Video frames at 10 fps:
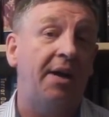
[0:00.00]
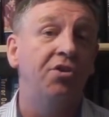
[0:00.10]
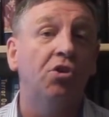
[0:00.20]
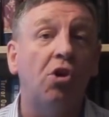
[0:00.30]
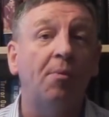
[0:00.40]
a
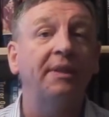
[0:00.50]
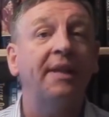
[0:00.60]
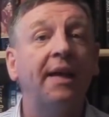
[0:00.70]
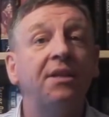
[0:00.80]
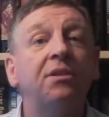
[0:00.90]
normal
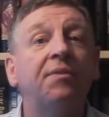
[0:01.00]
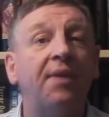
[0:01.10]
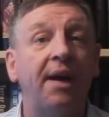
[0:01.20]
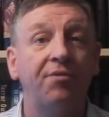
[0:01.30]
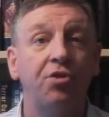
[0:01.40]

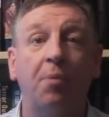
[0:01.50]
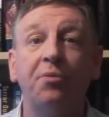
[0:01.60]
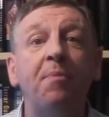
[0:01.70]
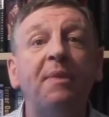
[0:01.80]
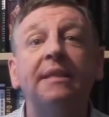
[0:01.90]
9-to-5
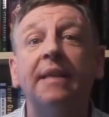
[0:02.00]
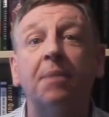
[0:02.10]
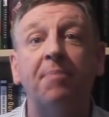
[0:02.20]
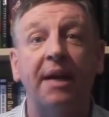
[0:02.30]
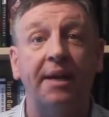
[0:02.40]
job, you'd be
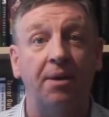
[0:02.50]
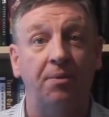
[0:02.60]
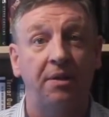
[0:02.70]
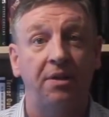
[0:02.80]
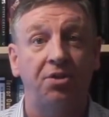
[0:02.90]
sacked by
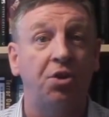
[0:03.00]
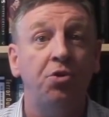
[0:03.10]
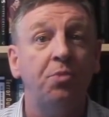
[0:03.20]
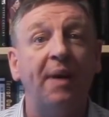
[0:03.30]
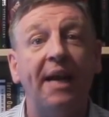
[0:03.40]
now. So
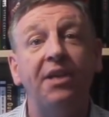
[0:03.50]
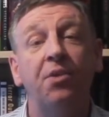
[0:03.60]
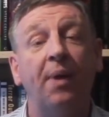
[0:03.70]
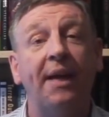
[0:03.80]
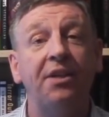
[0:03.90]
who's paying
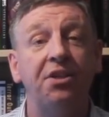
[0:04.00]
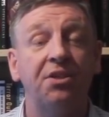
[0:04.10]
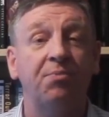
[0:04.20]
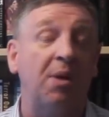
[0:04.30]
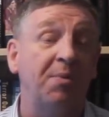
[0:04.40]
your
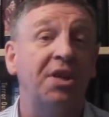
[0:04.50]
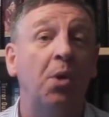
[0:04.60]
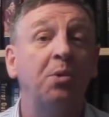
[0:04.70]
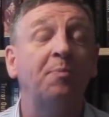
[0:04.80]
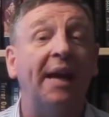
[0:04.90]
wages? Well, we
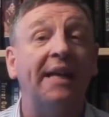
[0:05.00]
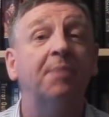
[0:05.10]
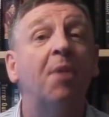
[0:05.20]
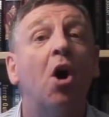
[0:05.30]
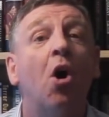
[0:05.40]
know who's paying
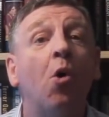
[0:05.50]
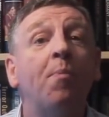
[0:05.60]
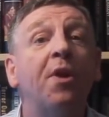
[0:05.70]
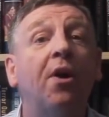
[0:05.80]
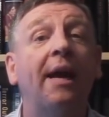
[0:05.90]
them.
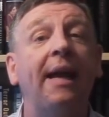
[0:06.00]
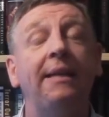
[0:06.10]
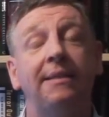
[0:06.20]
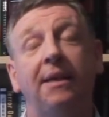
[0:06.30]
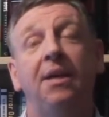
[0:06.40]
Hope not
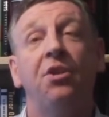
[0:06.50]
hate.